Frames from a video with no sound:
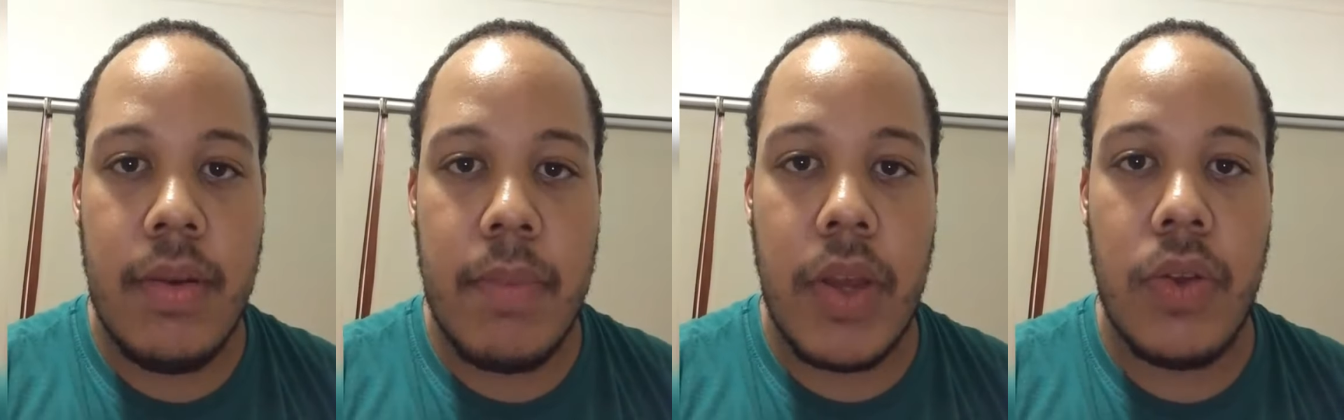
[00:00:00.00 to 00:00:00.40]

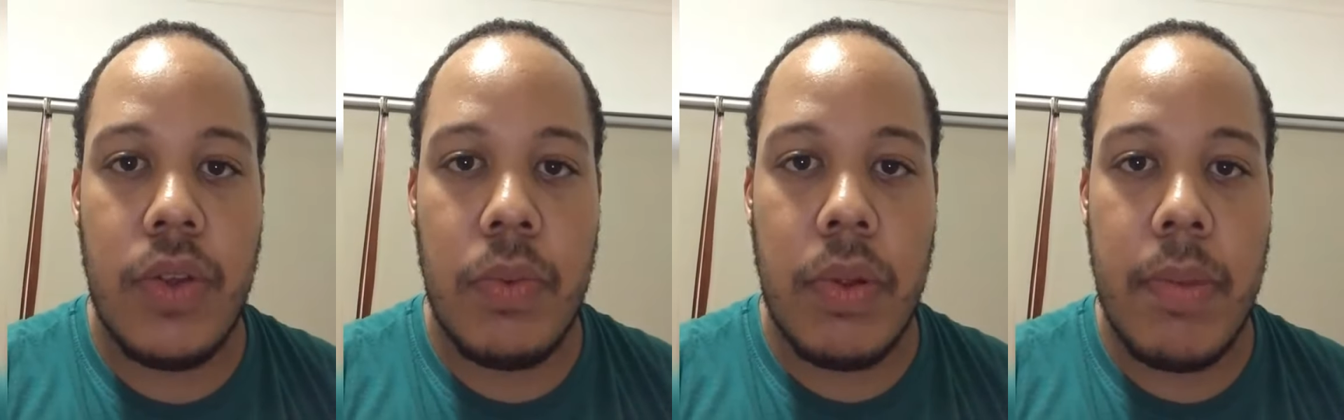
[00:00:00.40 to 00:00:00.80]
Because
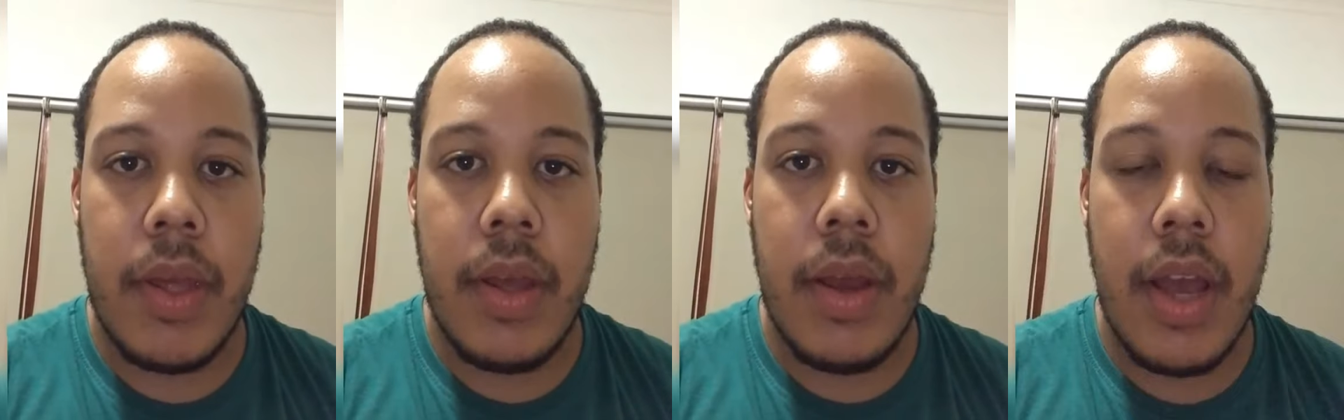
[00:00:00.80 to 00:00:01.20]
it will
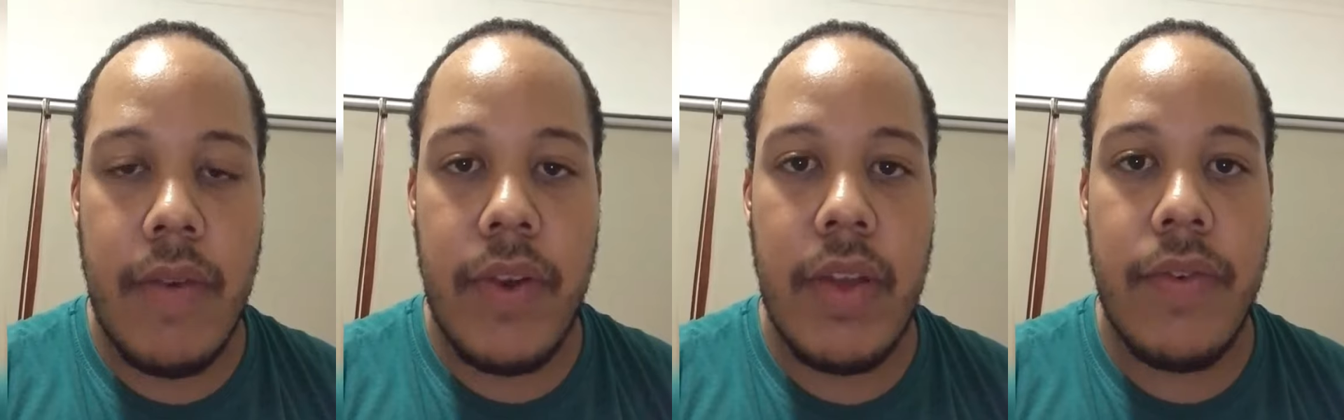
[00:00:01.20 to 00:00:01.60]
be
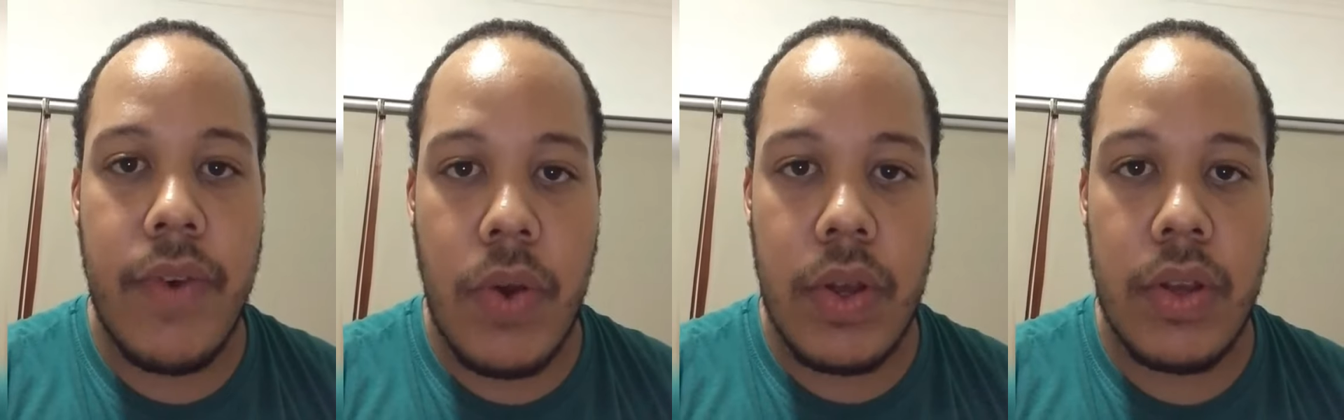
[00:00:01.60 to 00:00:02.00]
heavily
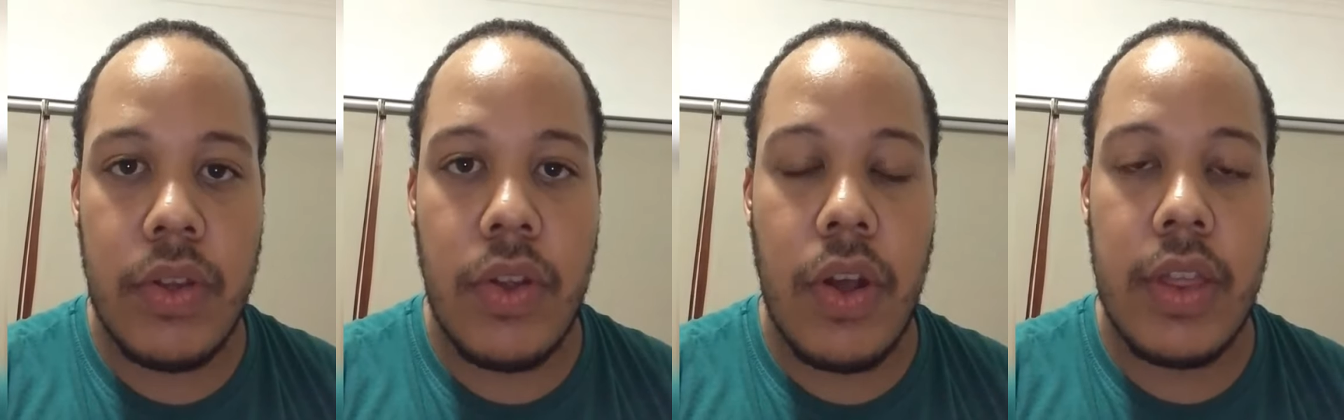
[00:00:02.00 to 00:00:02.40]

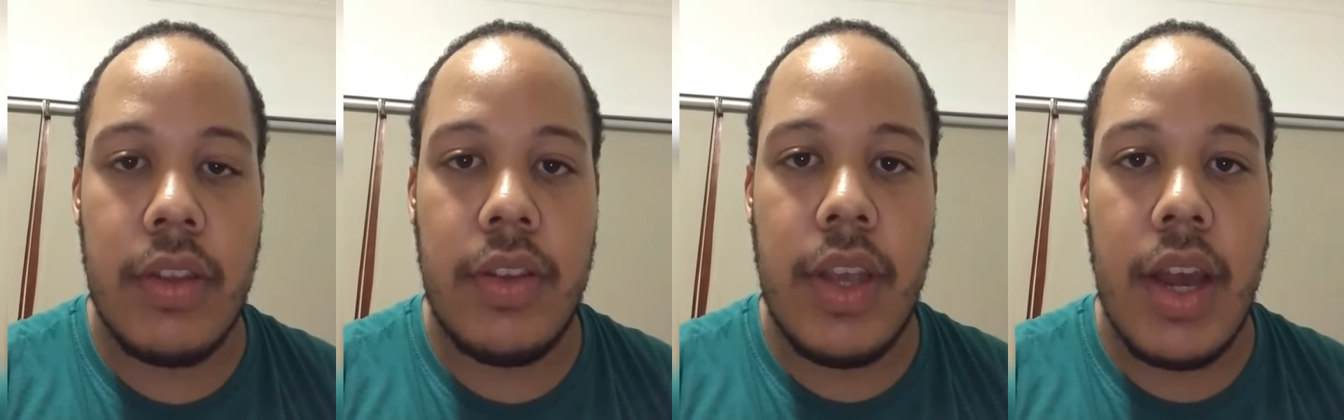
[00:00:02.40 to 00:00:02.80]
focused on the
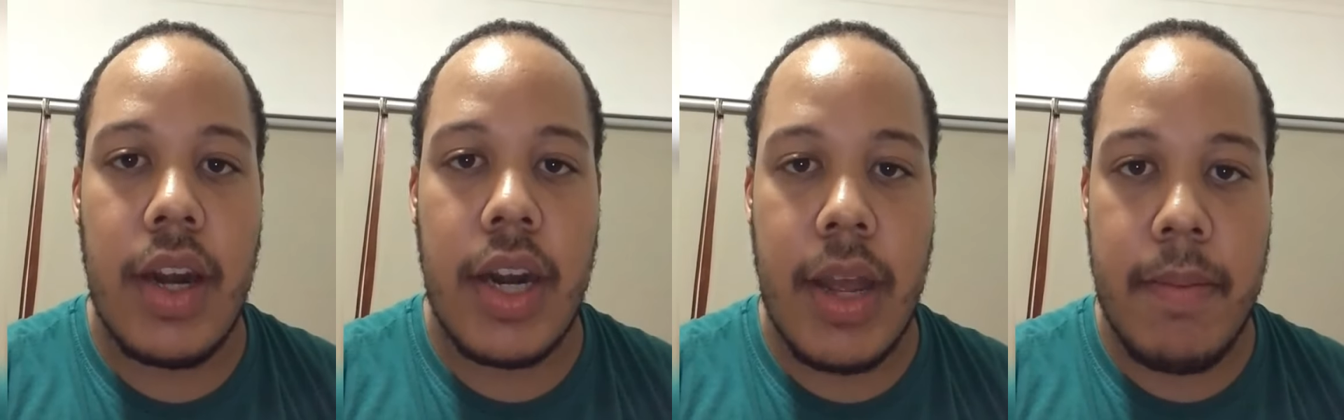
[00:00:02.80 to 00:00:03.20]

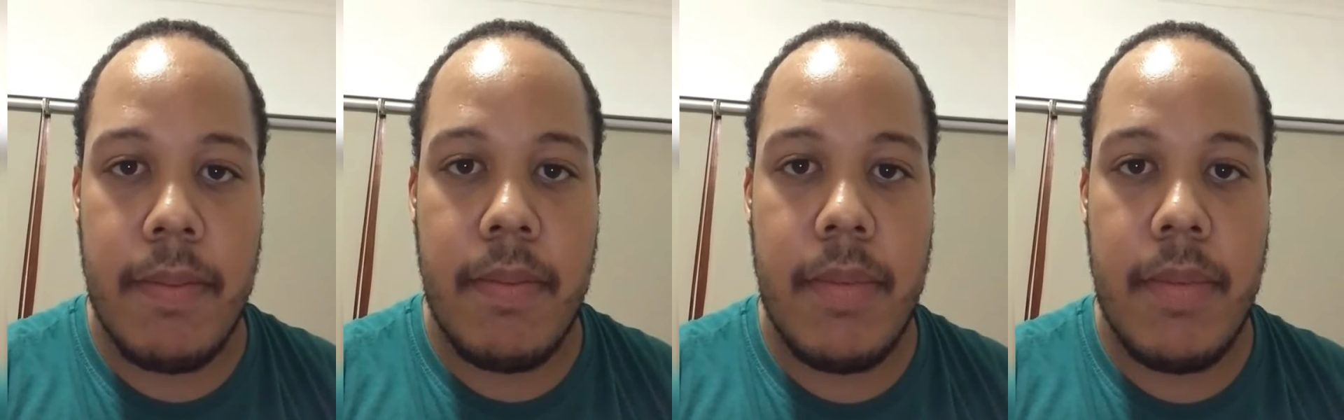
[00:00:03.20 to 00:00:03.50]
CRM.